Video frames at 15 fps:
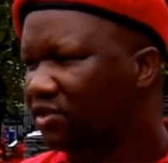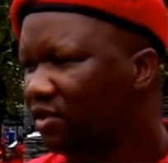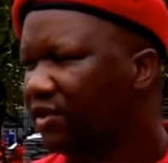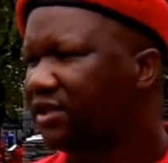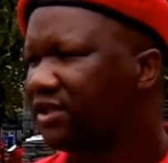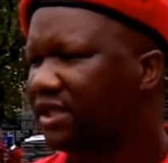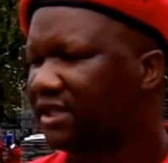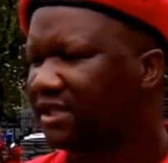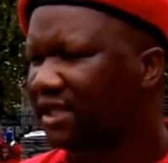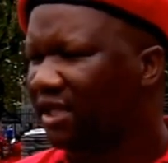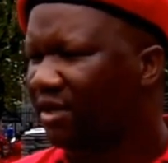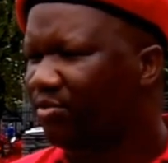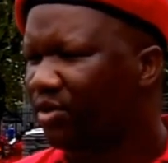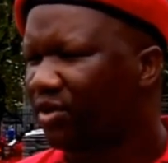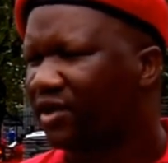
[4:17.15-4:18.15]
So it is
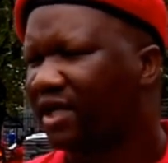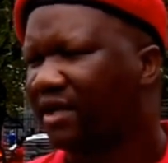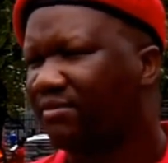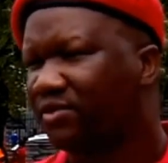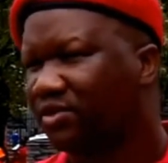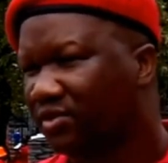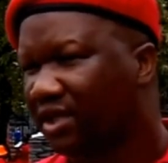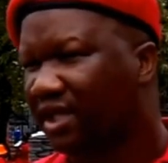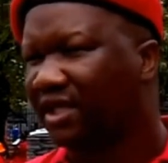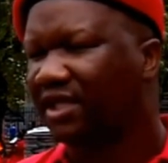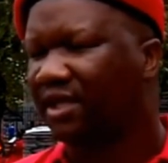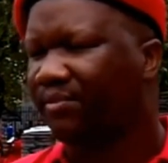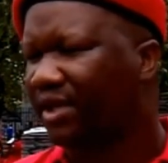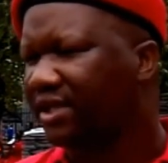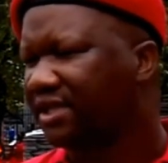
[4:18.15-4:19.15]
a program
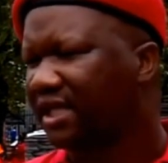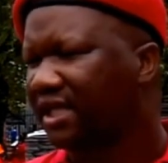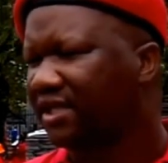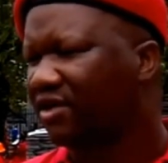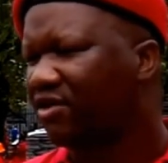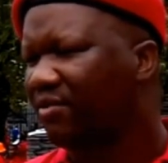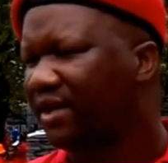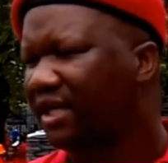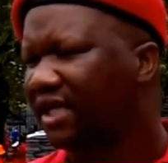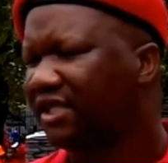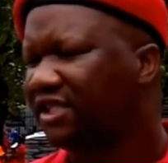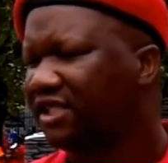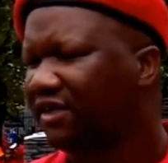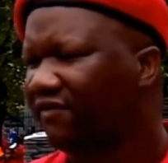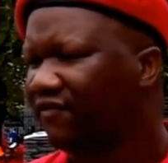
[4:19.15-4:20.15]
today. The president and the
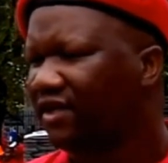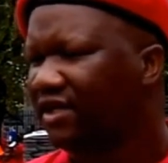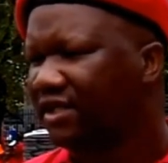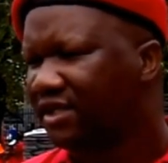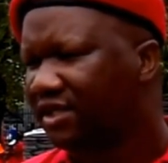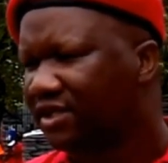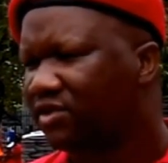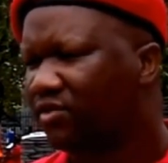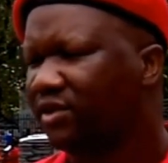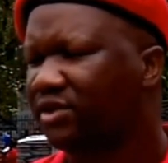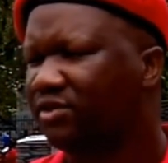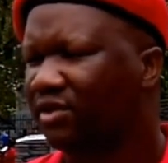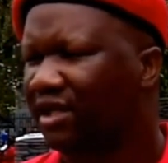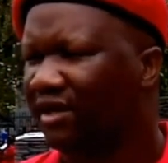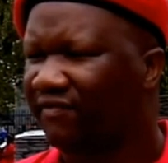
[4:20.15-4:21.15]
commander in chief is
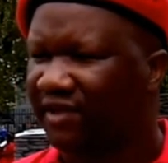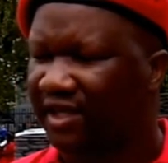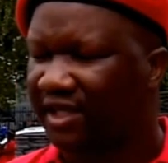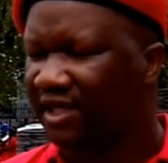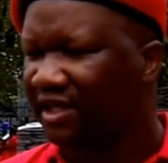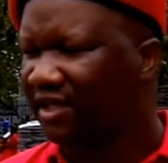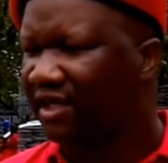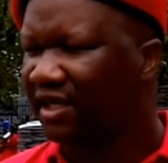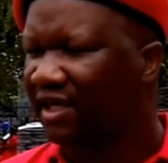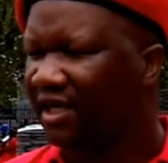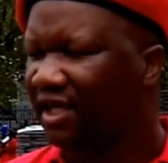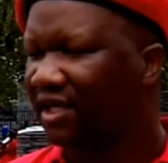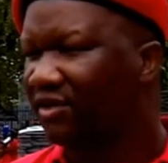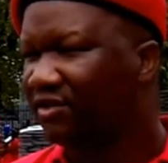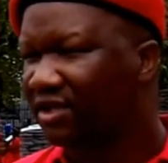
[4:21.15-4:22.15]
going to give the
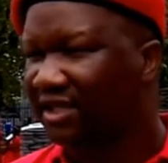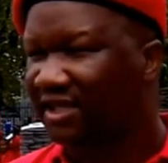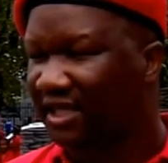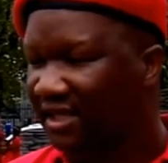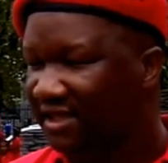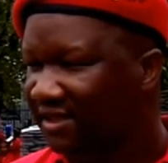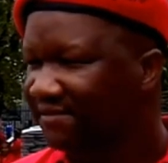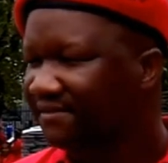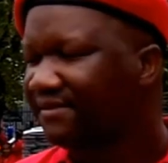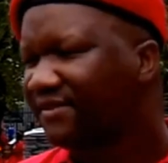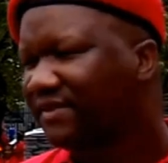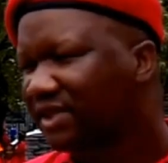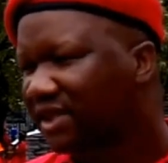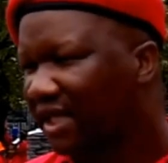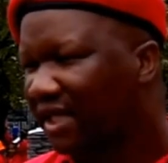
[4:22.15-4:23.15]
key uh, note address
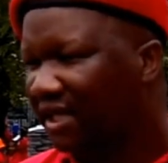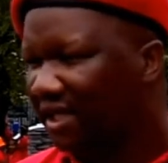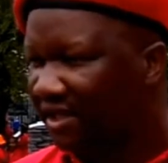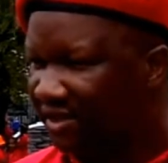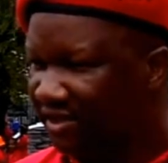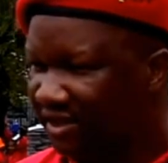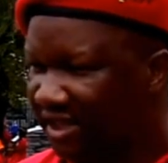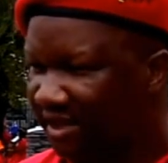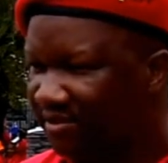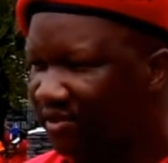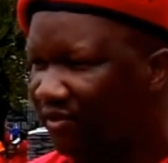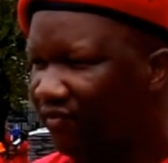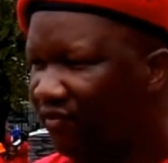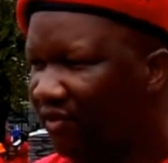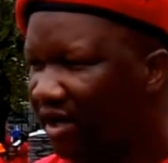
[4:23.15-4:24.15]
uh, in
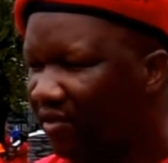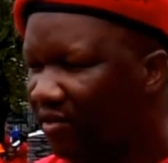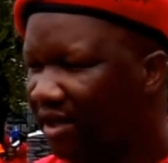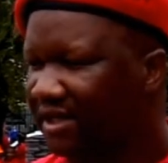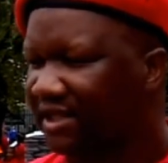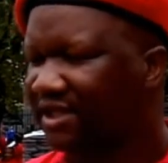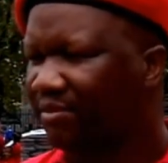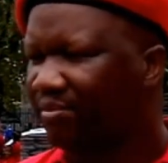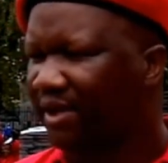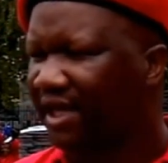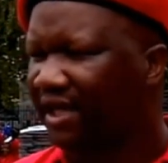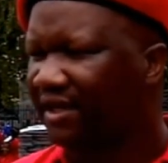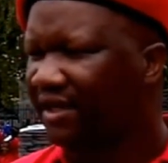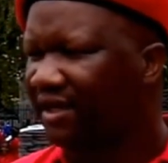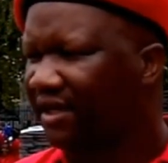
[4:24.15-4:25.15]
terms of uh, what is the
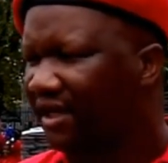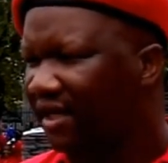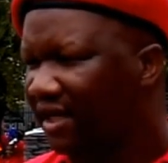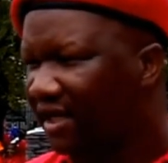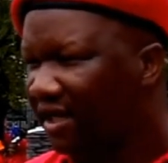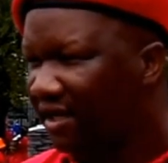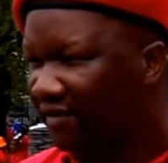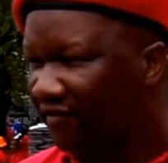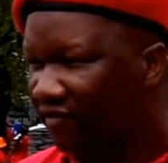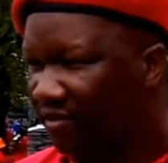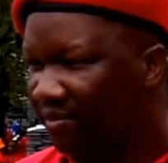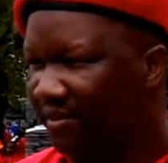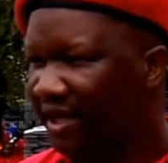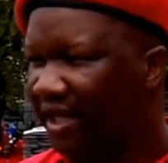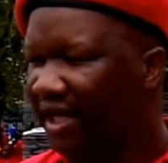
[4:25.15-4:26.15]
plan uh,
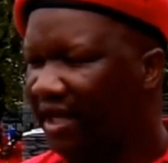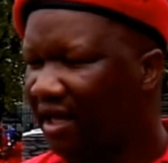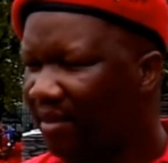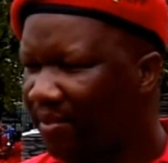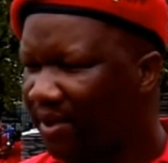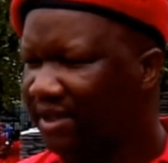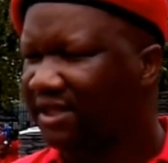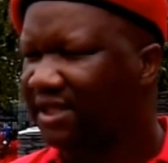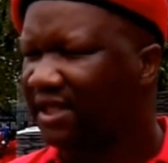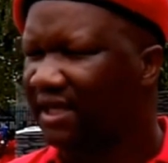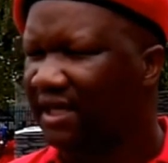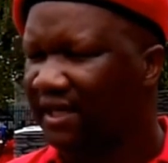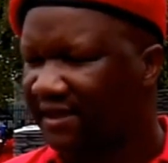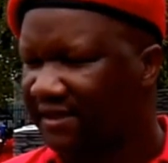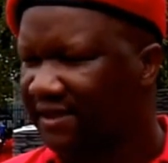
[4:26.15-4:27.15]
from here up
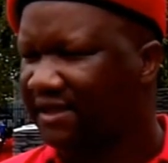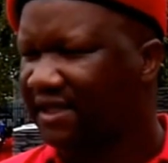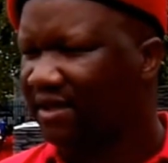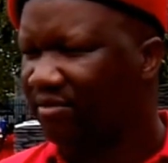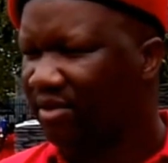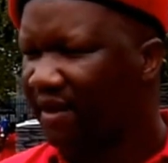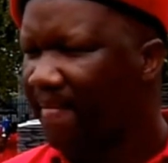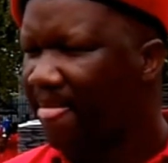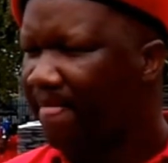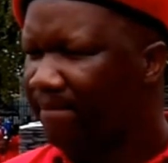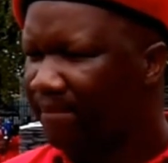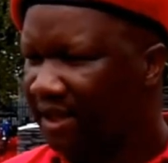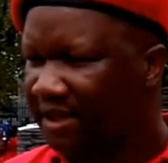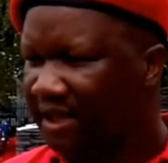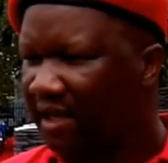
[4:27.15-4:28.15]
until uh, December.
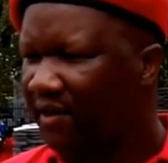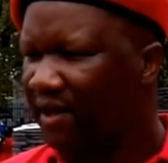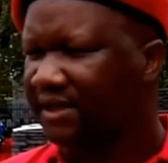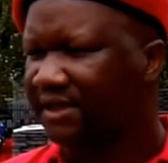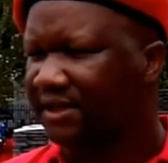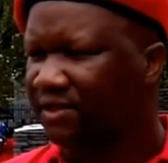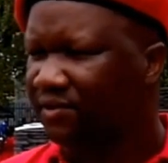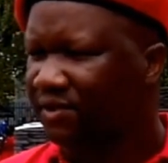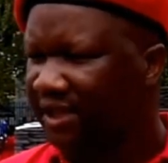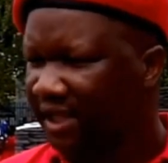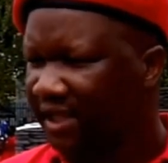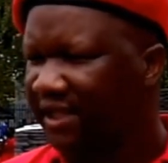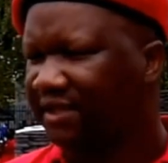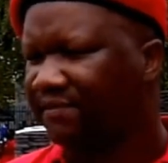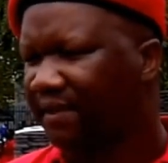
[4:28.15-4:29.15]
But ours is to
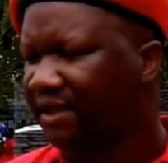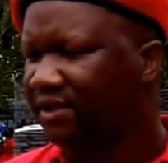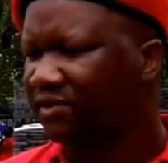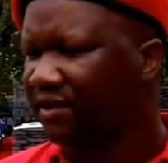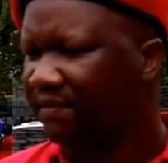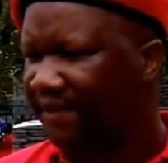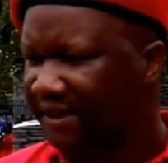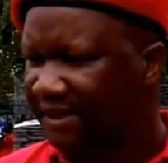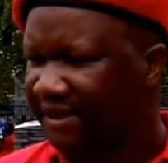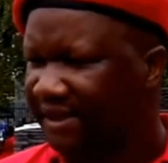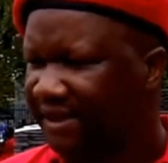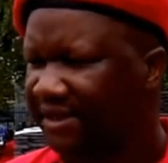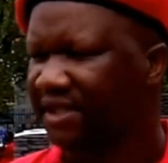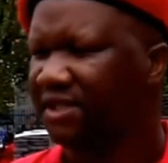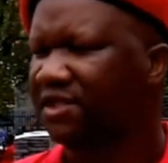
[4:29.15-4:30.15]
take it back to the
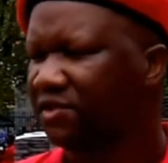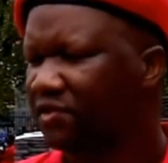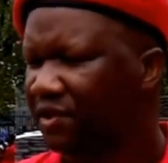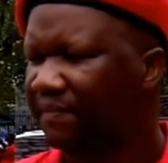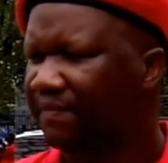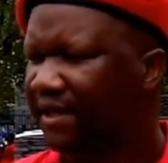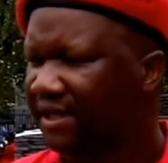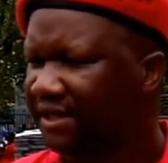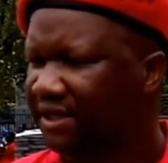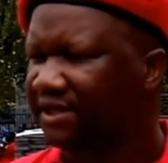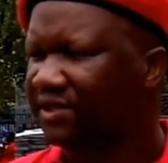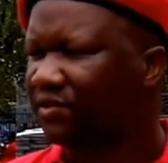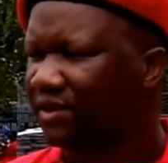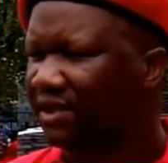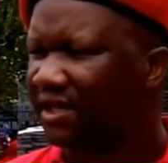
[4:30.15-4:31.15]
basics, to the
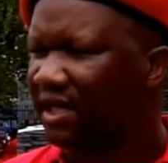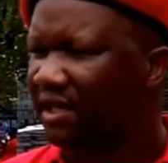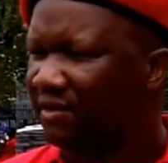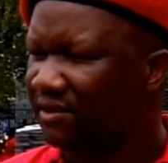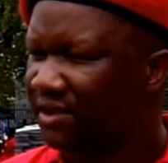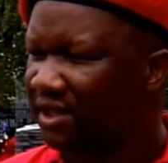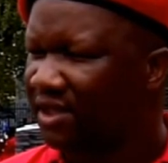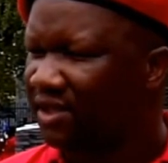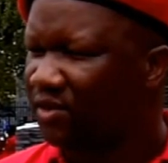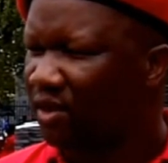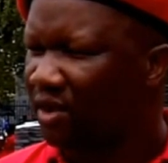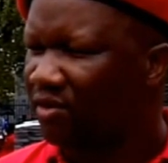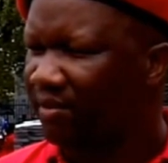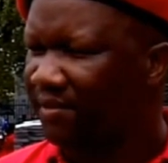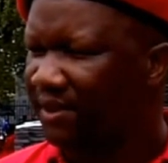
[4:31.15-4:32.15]
branches, to the ground,
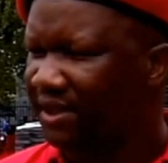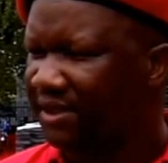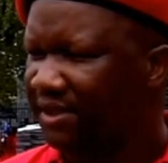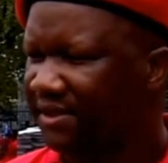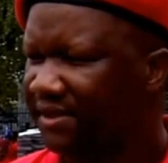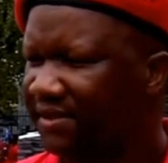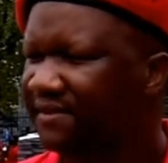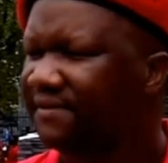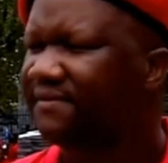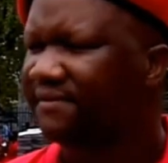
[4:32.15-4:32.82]
to our communities.